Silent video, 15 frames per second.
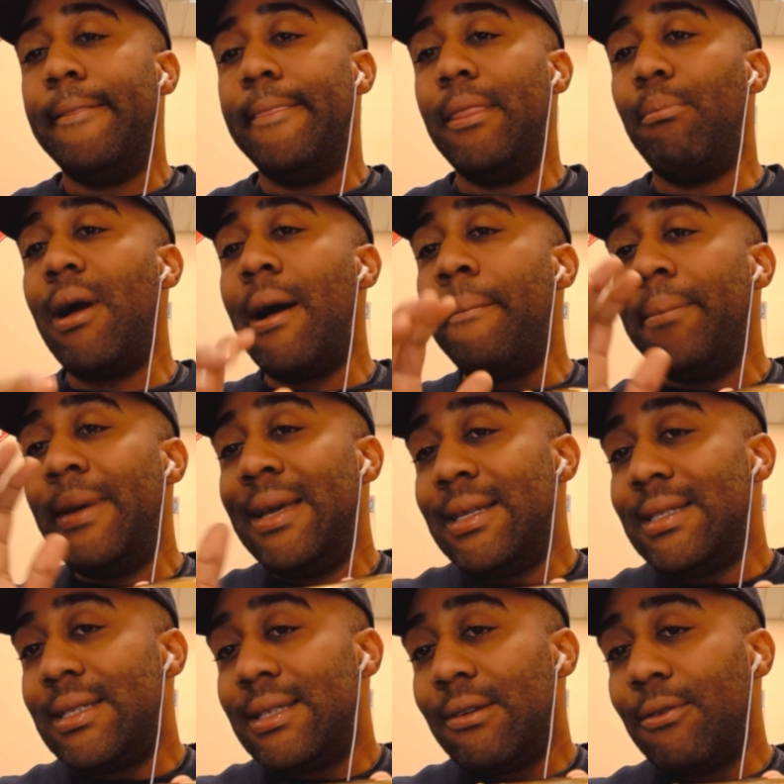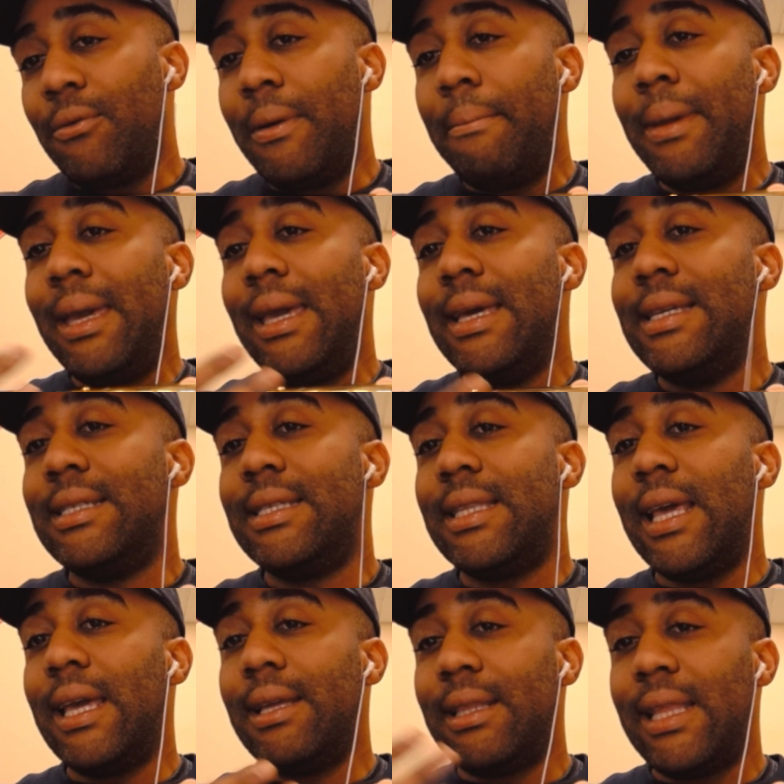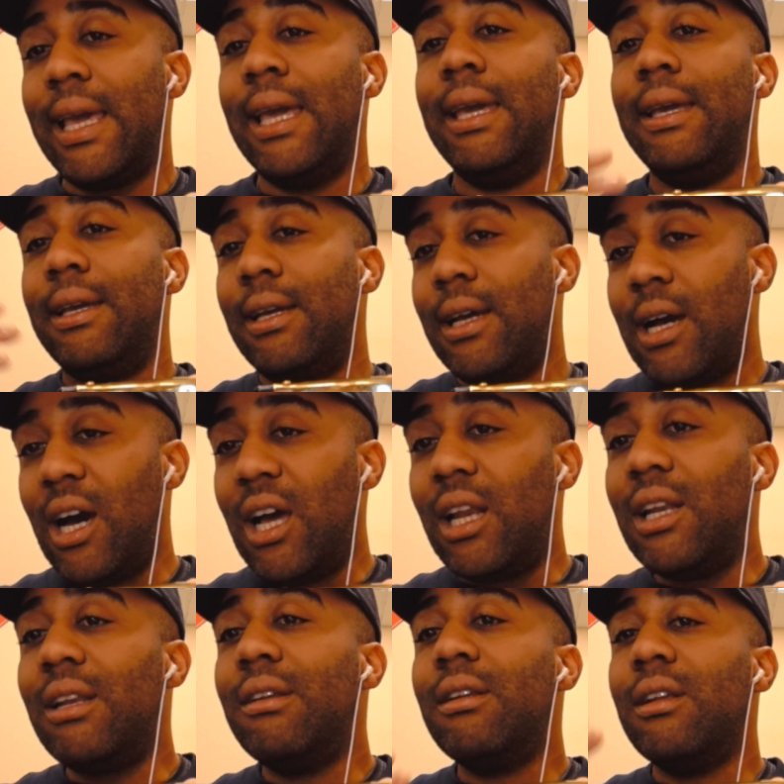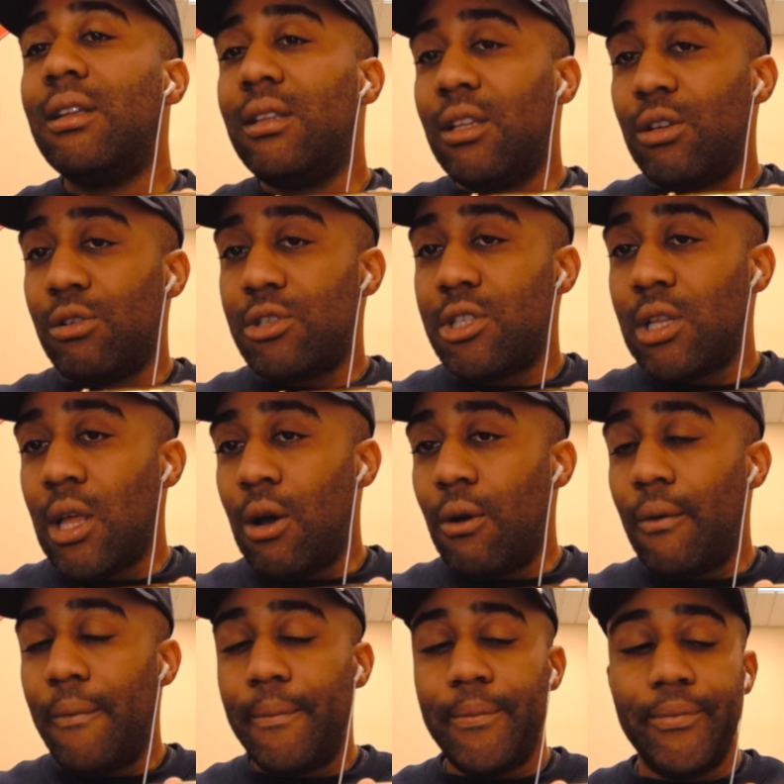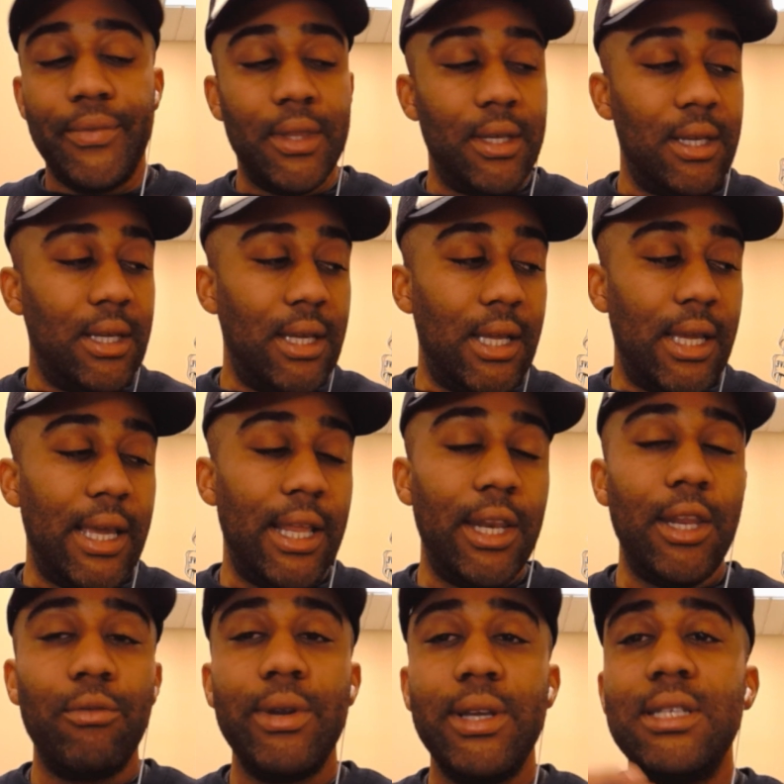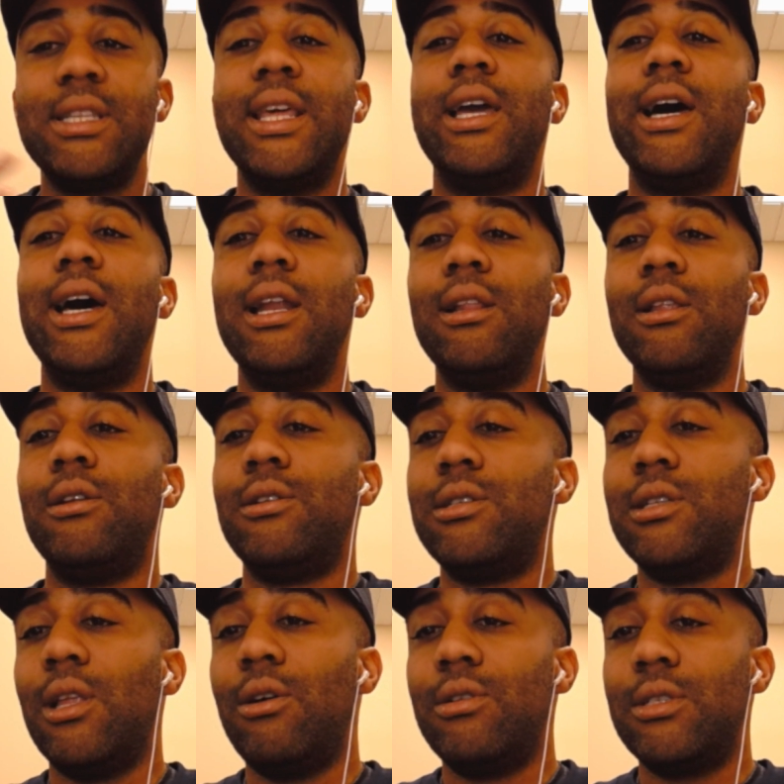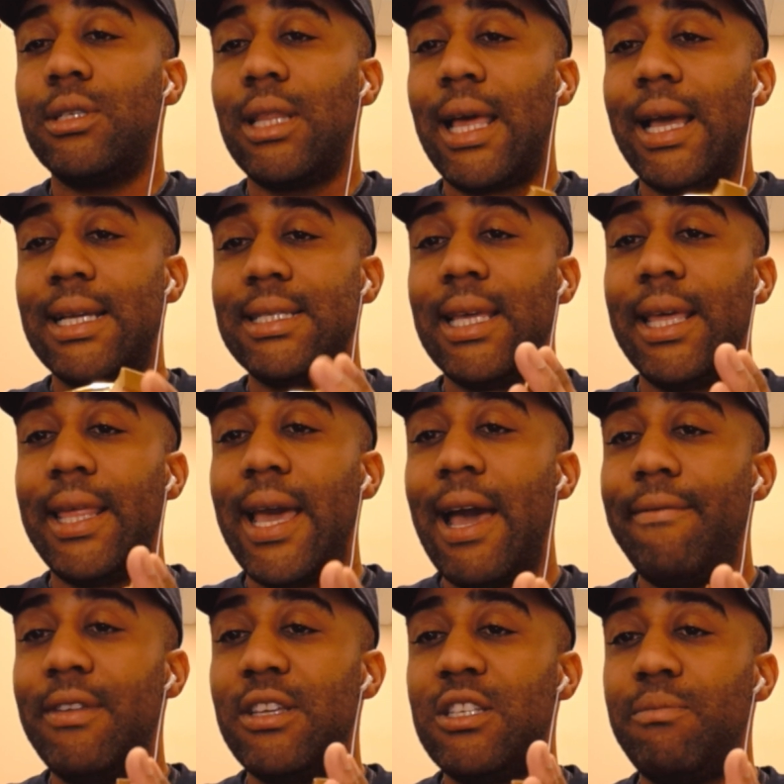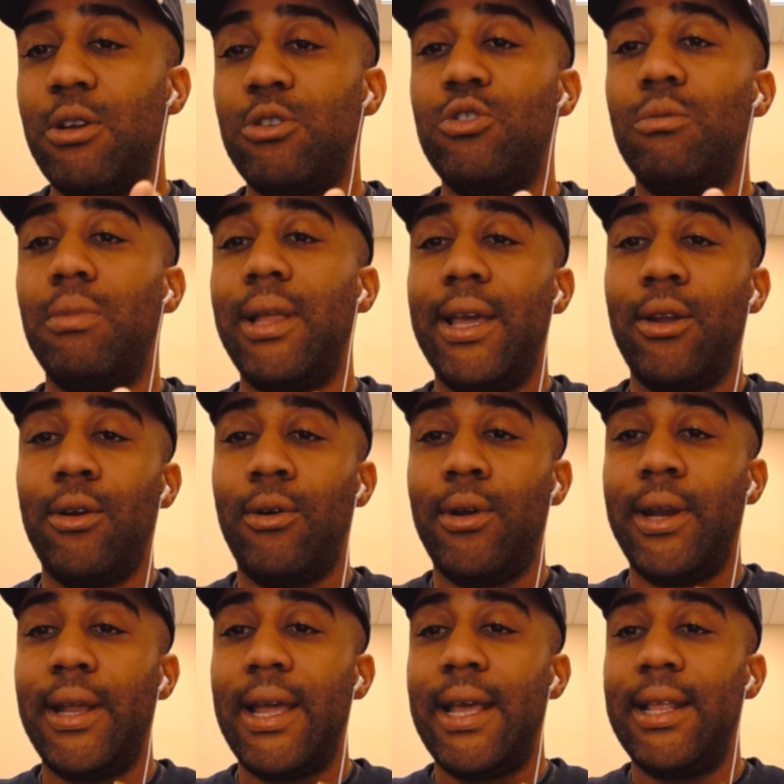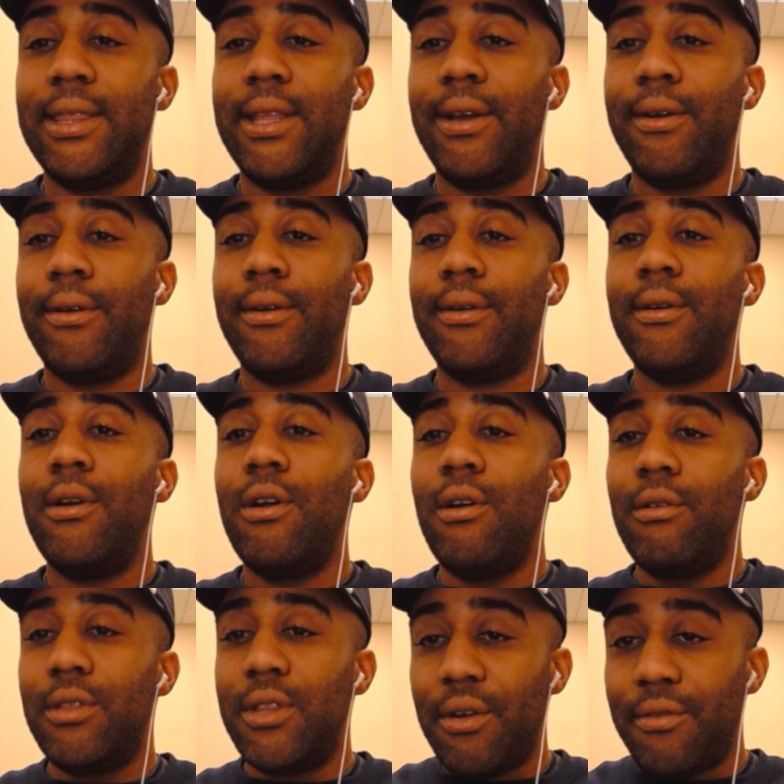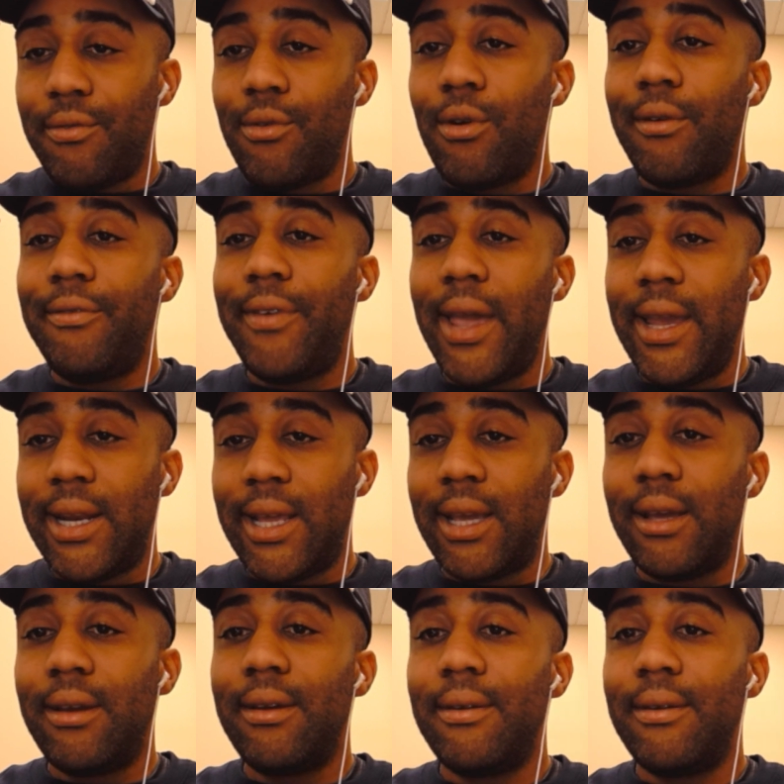The problem is with me is they cut a little slow. And the reason they cut a little slow is, like I say, they have this special blade on it, and they're for fading.